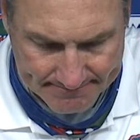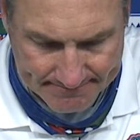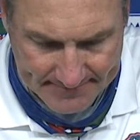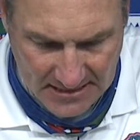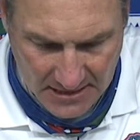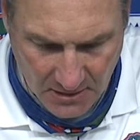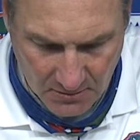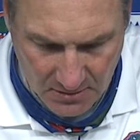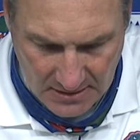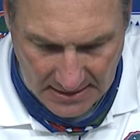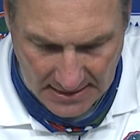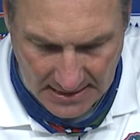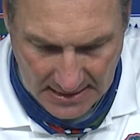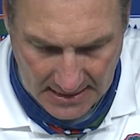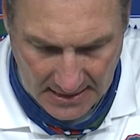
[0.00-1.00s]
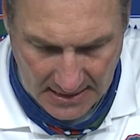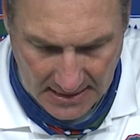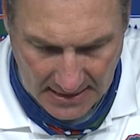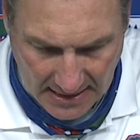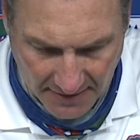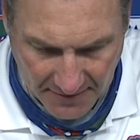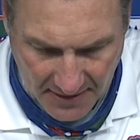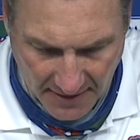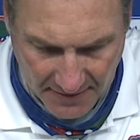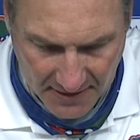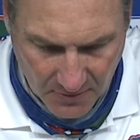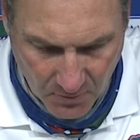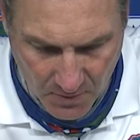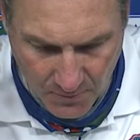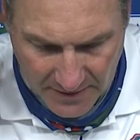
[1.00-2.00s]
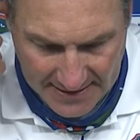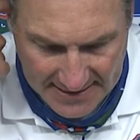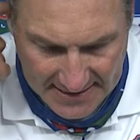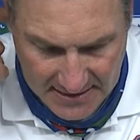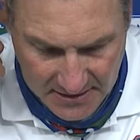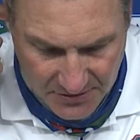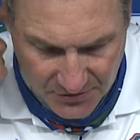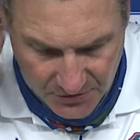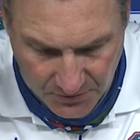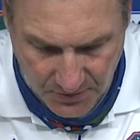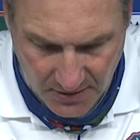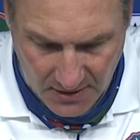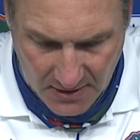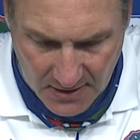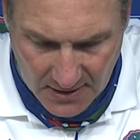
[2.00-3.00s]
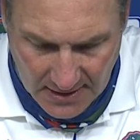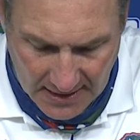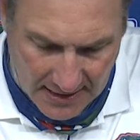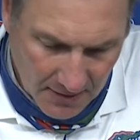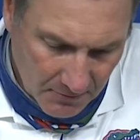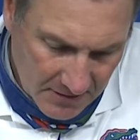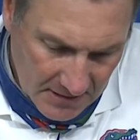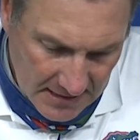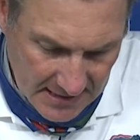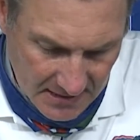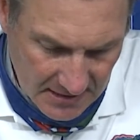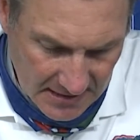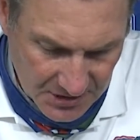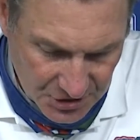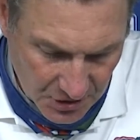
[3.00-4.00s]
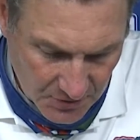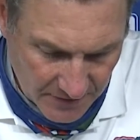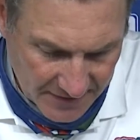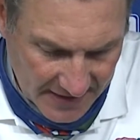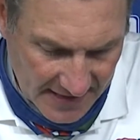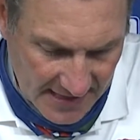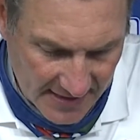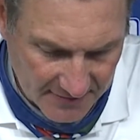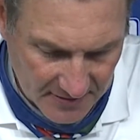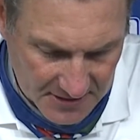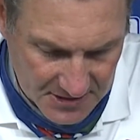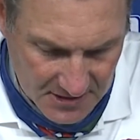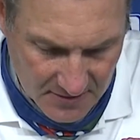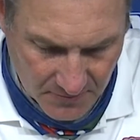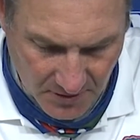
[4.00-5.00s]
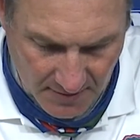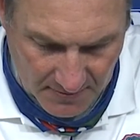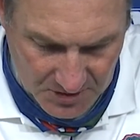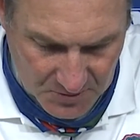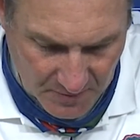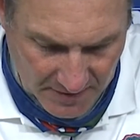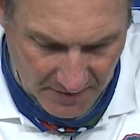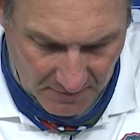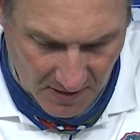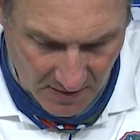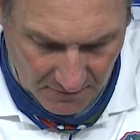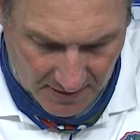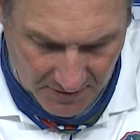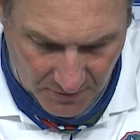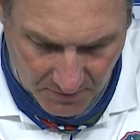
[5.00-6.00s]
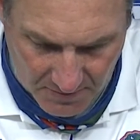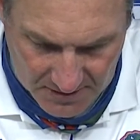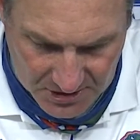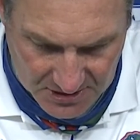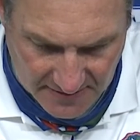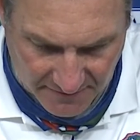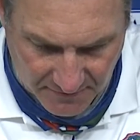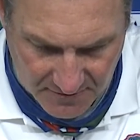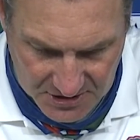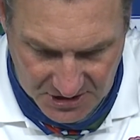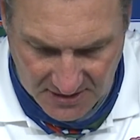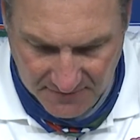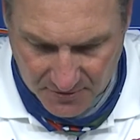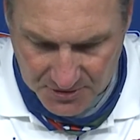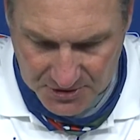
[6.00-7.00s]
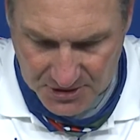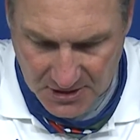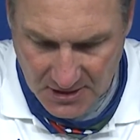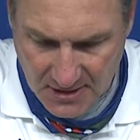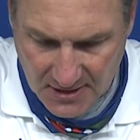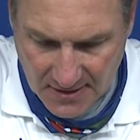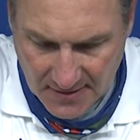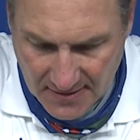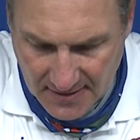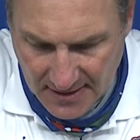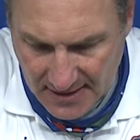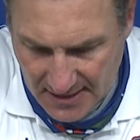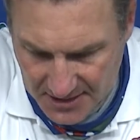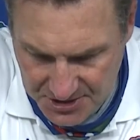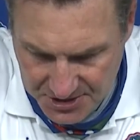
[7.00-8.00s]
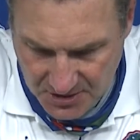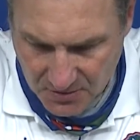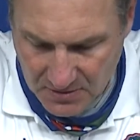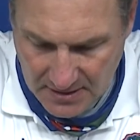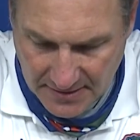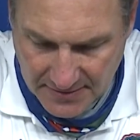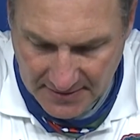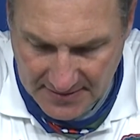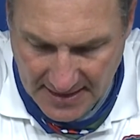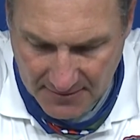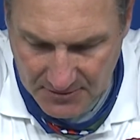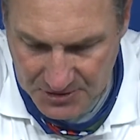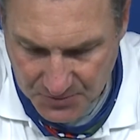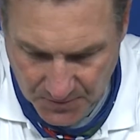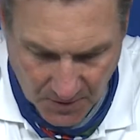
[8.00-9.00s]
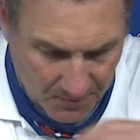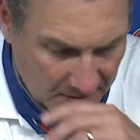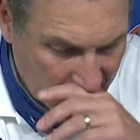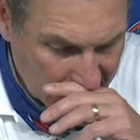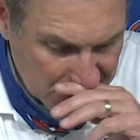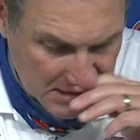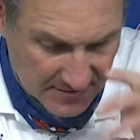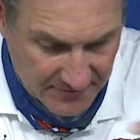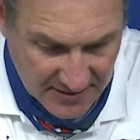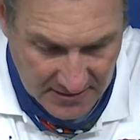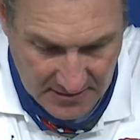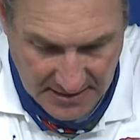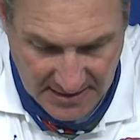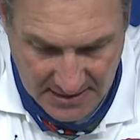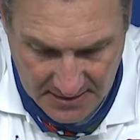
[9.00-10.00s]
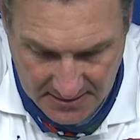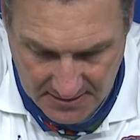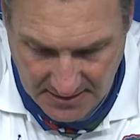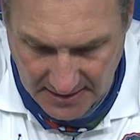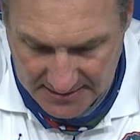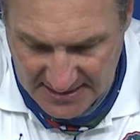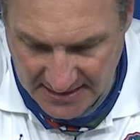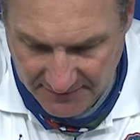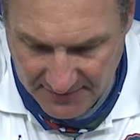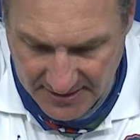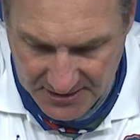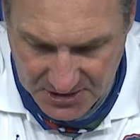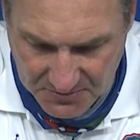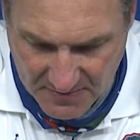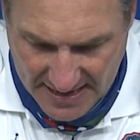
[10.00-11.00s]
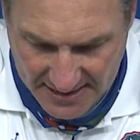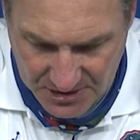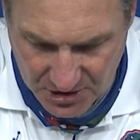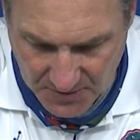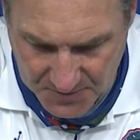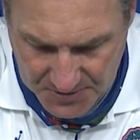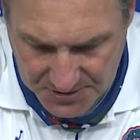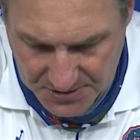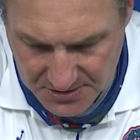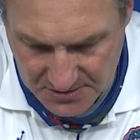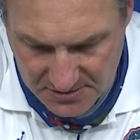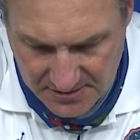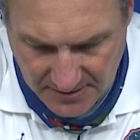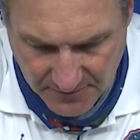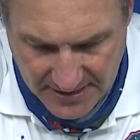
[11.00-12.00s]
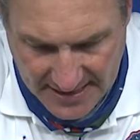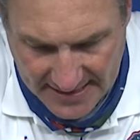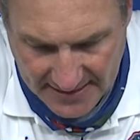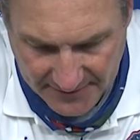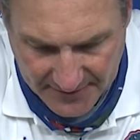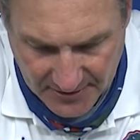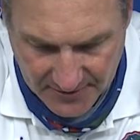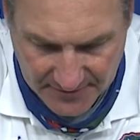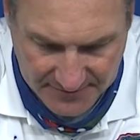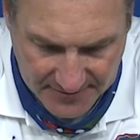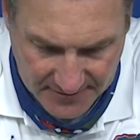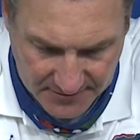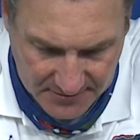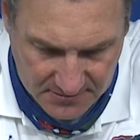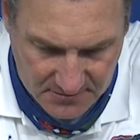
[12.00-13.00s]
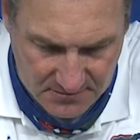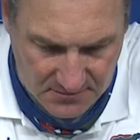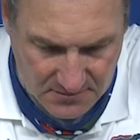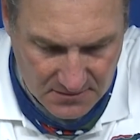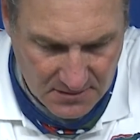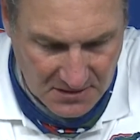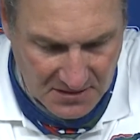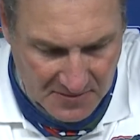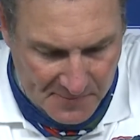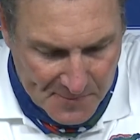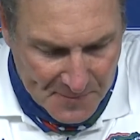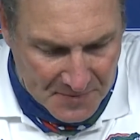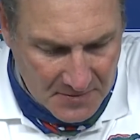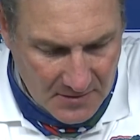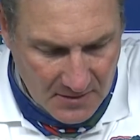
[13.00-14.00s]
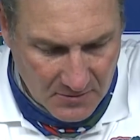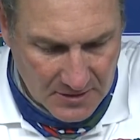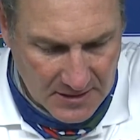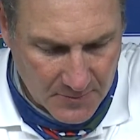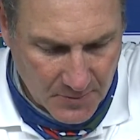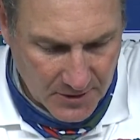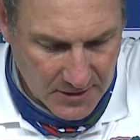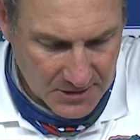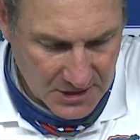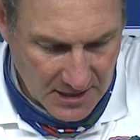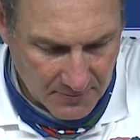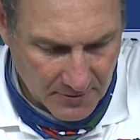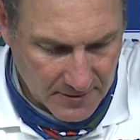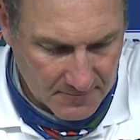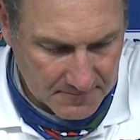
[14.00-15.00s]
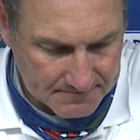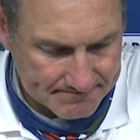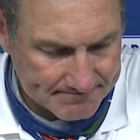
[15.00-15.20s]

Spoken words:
you know, I think when we needed to, he took what they gave us, and we were able to spread the ball around to a bunch of different receivers. So I think that was a real positive, and take advantage of matchups that we had out there on the field, and we did a pretty good job with it.